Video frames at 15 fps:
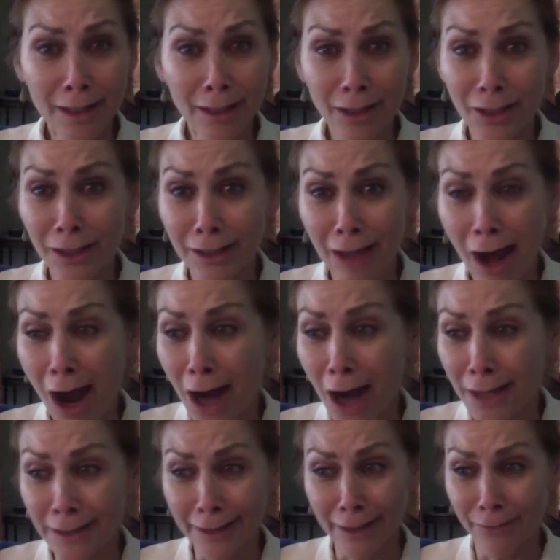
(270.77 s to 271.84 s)
could
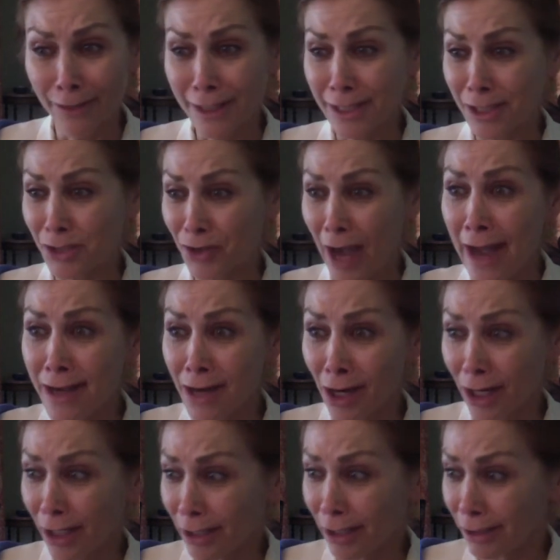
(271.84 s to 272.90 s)
hardly restrain
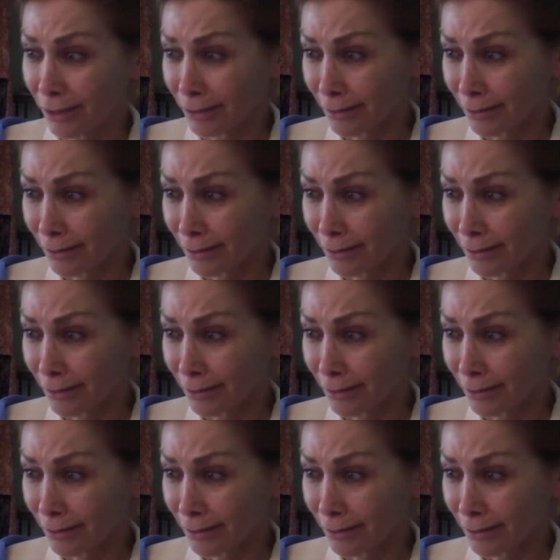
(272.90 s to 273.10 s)
her?